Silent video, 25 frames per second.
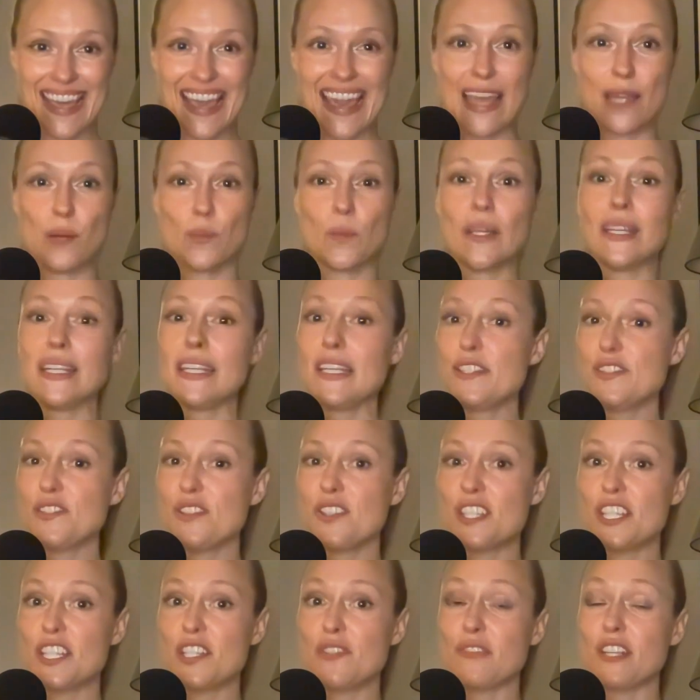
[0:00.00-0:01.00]
And when
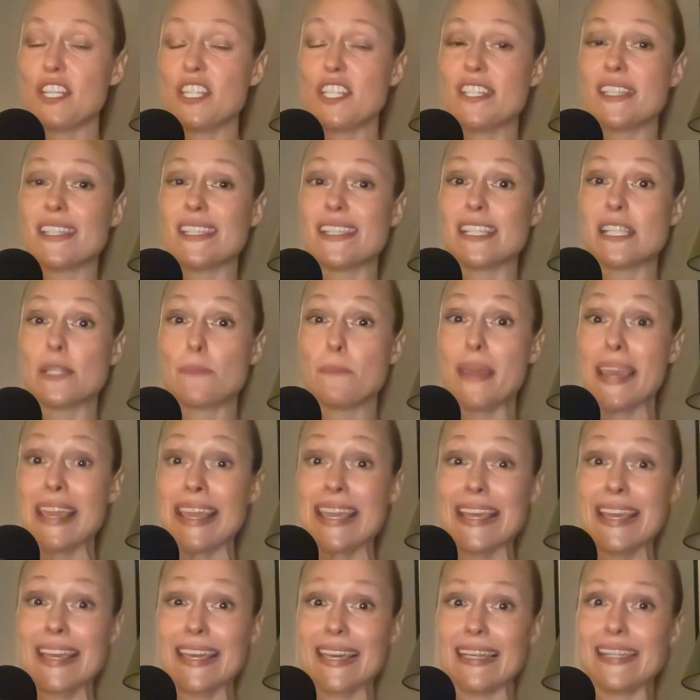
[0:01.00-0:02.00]
estrogen reaches its peak,
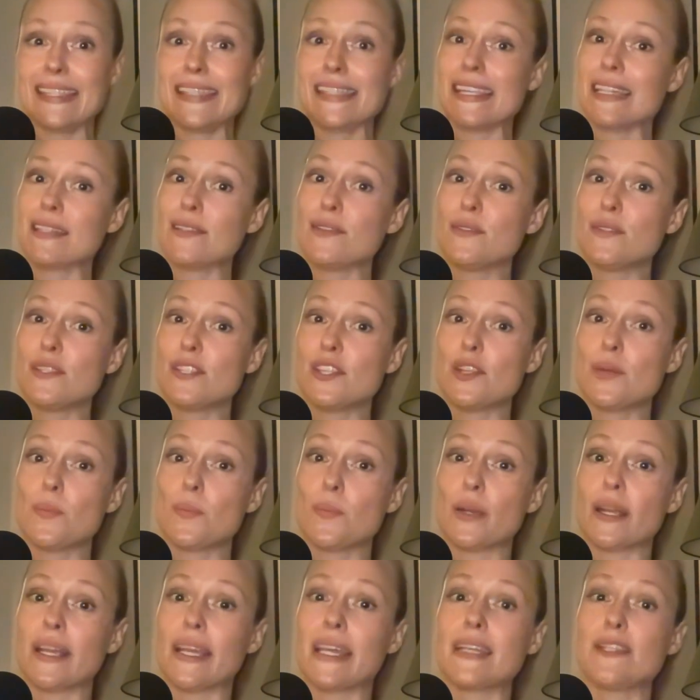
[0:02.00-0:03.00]
it signals to the
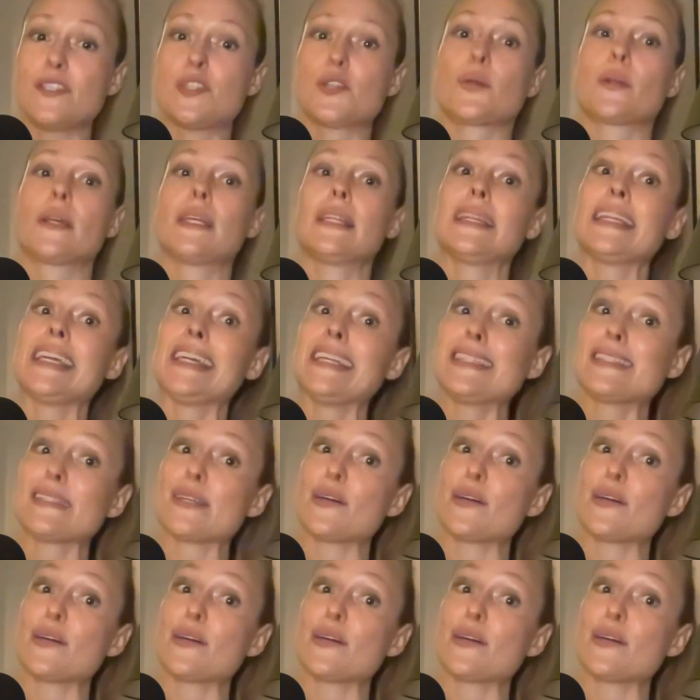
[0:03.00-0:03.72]
brain to release